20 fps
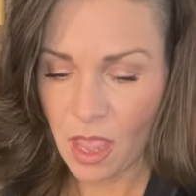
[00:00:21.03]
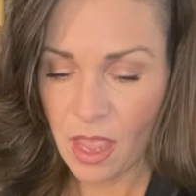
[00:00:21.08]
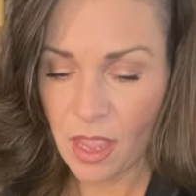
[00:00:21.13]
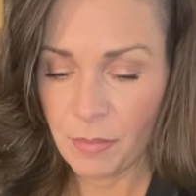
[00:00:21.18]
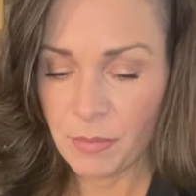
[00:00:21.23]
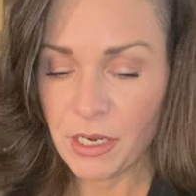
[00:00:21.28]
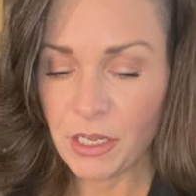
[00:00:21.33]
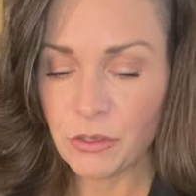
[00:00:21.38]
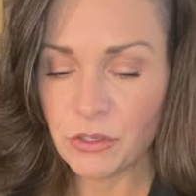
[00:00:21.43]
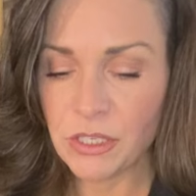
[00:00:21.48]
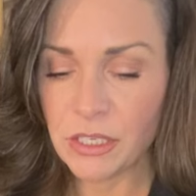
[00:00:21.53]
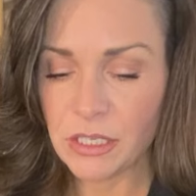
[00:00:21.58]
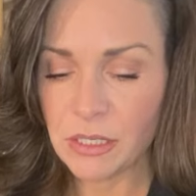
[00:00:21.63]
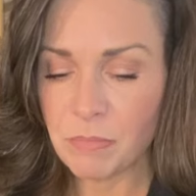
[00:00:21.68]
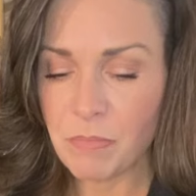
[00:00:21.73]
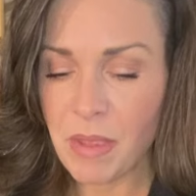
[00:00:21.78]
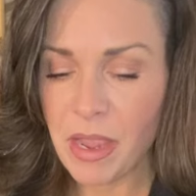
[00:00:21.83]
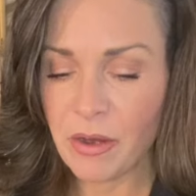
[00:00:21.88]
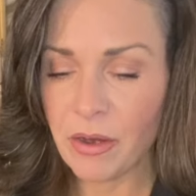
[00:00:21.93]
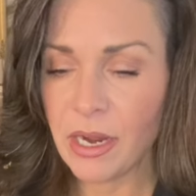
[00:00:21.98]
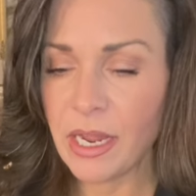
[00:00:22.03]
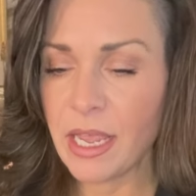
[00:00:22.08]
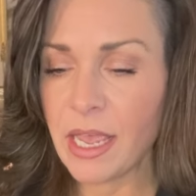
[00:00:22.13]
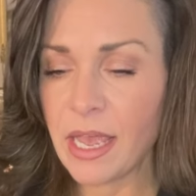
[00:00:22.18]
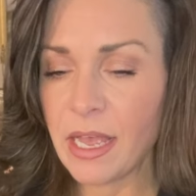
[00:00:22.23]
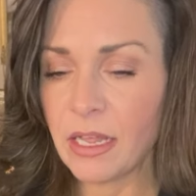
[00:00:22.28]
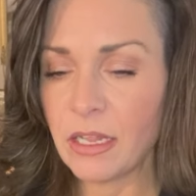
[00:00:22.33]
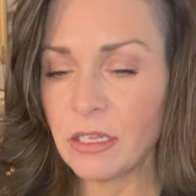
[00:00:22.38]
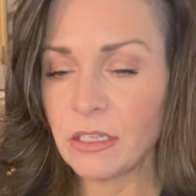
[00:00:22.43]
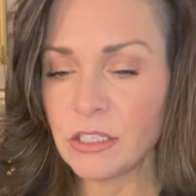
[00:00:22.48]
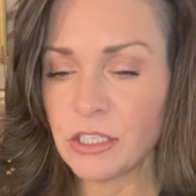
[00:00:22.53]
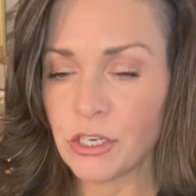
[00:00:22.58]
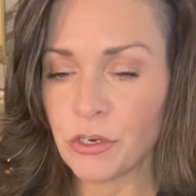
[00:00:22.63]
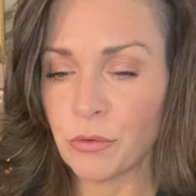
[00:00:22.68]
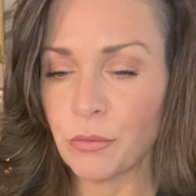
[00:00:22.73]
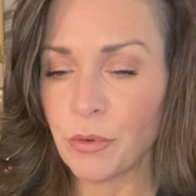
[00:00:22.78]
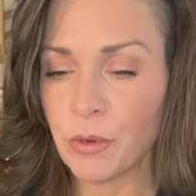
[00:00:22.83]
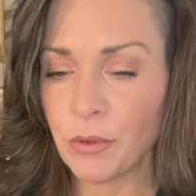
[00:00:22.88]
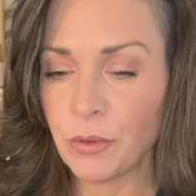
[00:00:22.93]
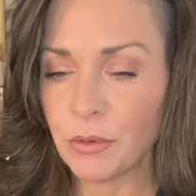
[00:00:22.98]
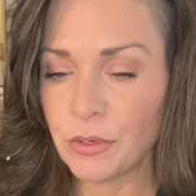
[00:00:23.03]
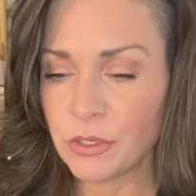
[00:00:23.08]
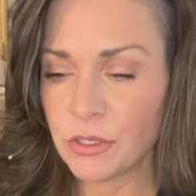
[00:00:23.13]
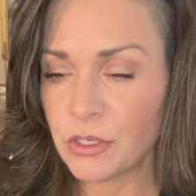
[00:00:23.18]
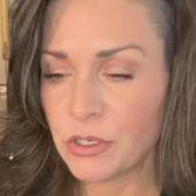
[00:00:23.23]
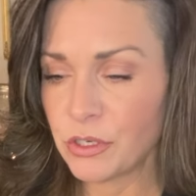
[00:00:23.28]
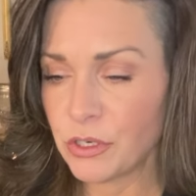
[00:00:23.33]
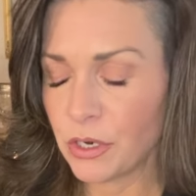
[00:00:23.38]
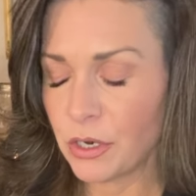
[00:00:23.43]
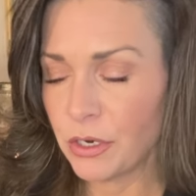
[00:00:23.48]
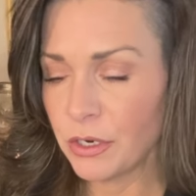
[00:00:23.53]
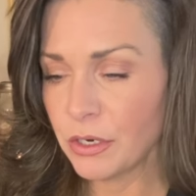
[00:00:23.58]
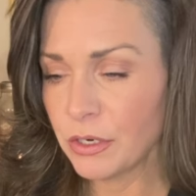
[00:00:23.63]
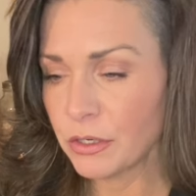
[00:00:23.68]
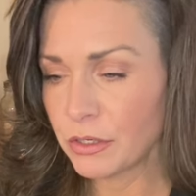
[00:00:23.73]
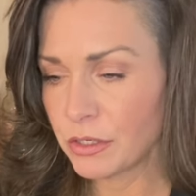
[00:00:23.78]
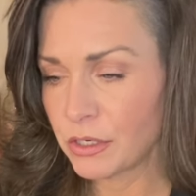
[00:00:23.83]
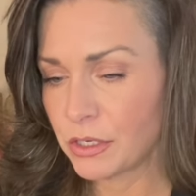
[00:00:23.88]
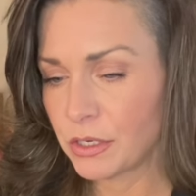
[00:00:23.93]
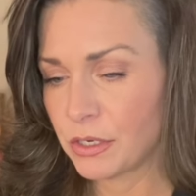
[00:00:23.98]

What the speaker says: I'm going to use this Mary L. Tarot to start.